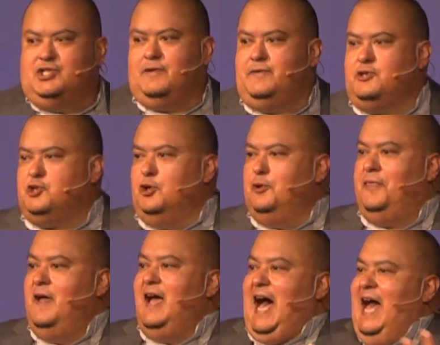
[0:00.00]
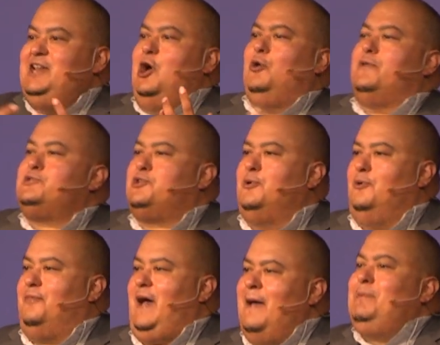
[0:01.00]
of the truth, I know the
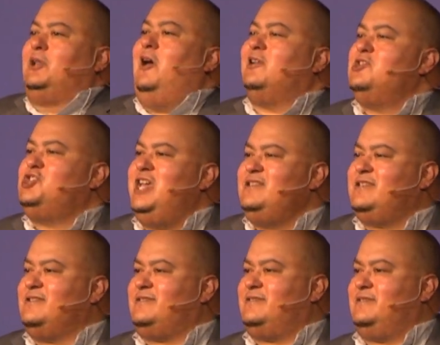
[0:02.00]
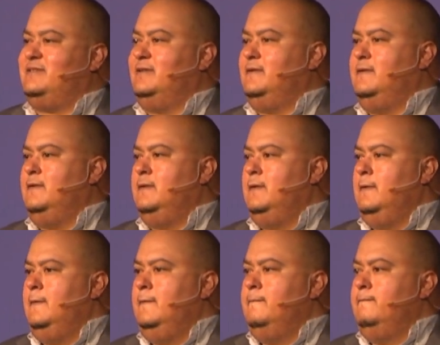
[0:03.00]
truth. I belong to Jesus.
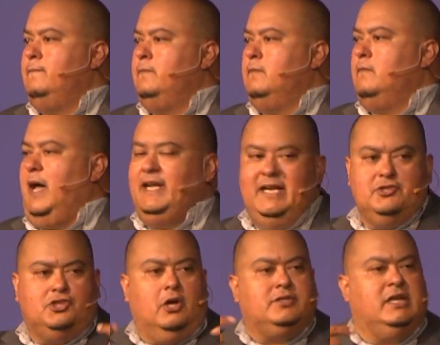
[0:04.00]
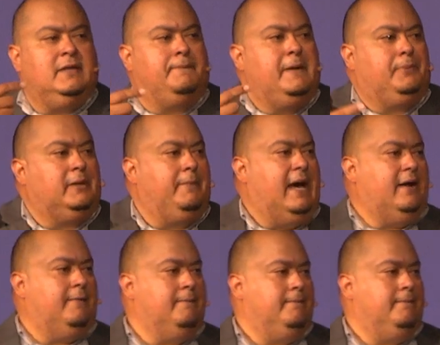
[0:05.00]
I need to start telling people about him.